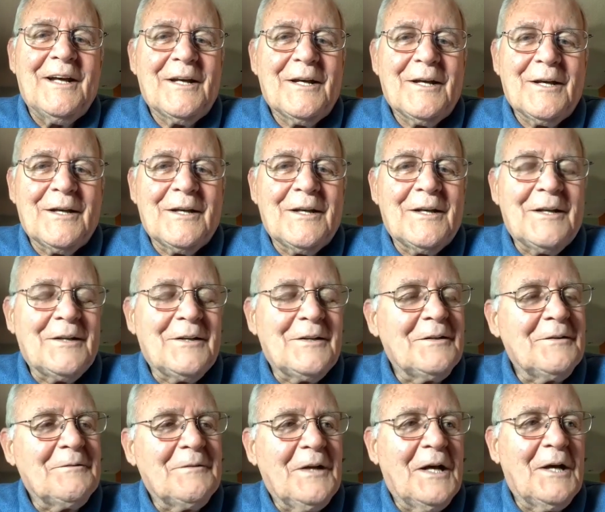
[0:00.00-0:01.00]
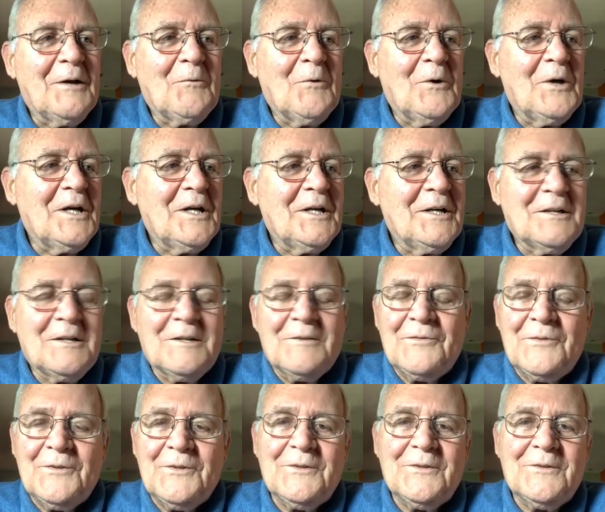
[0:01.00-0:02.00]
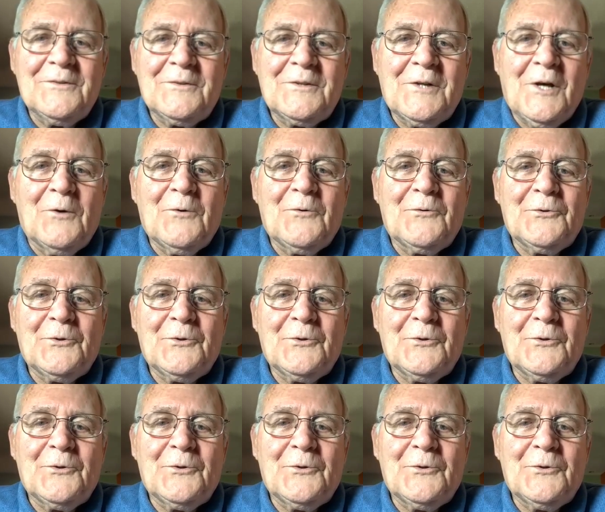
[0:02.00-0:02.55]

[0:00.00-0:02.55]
And that way, if you go